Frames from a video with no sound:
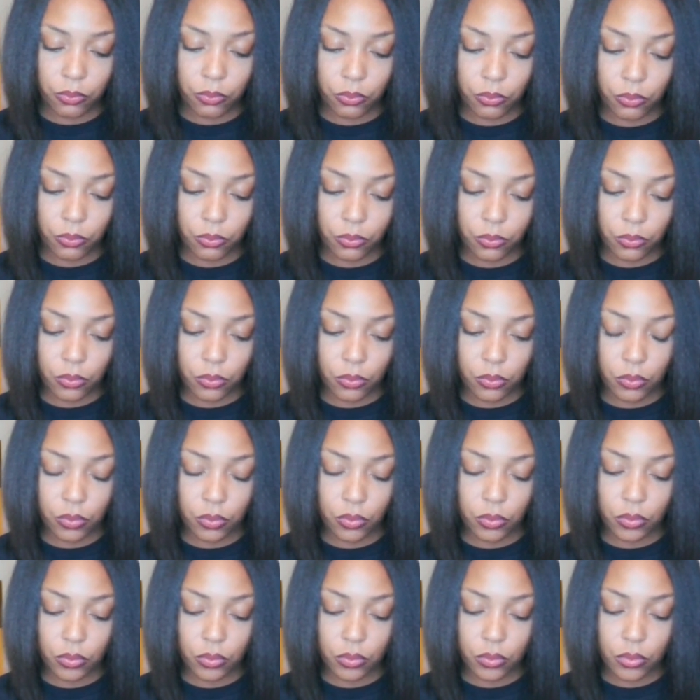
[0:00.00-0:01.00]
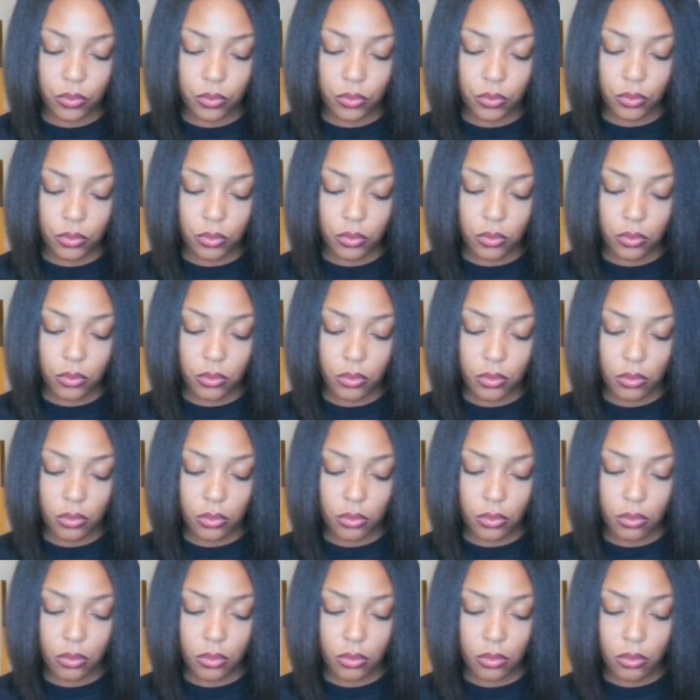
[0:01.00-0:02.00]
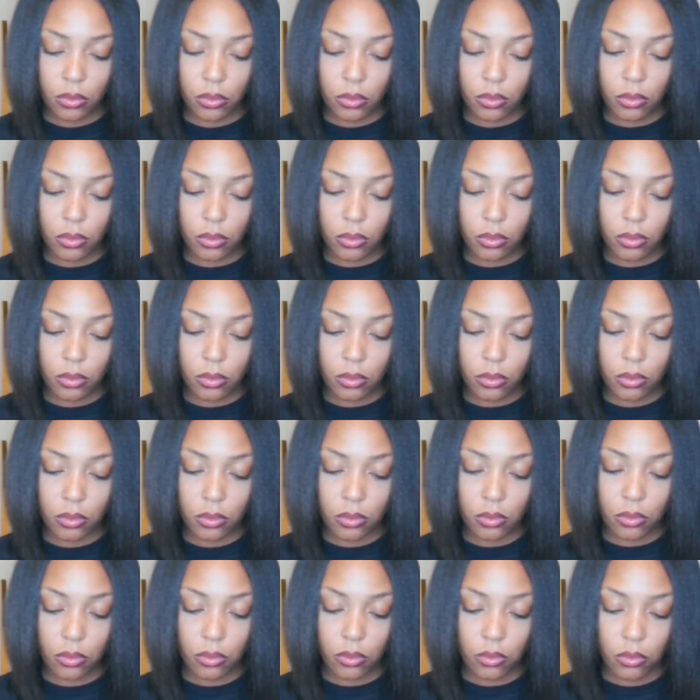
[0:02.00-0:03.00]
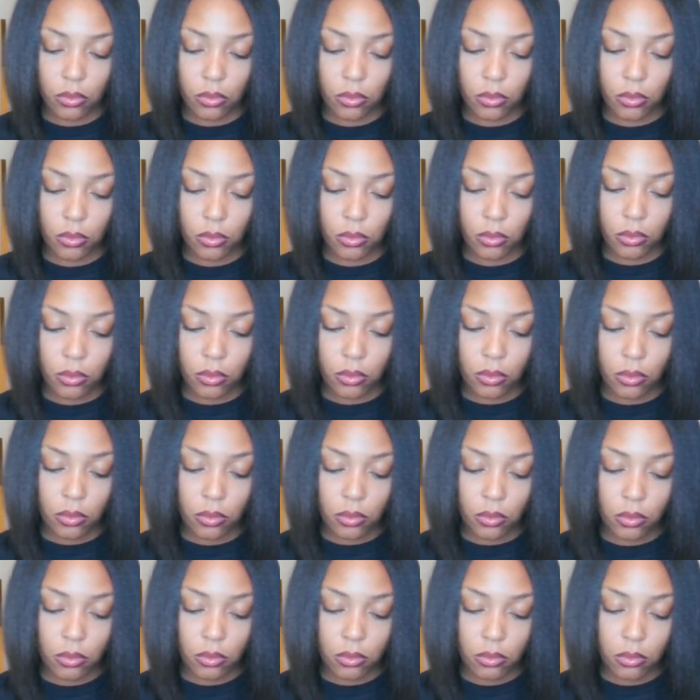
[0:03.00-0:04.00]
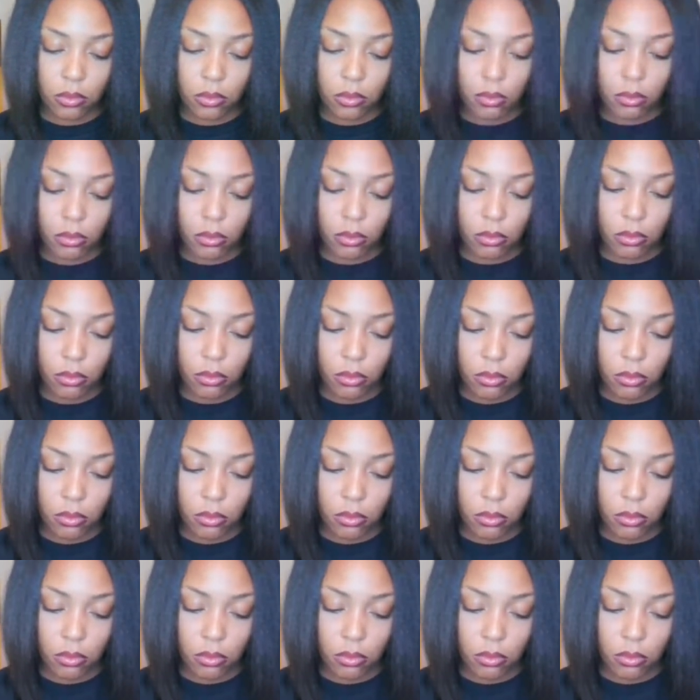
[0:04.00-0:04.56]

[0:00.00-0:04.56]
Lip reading: (silence)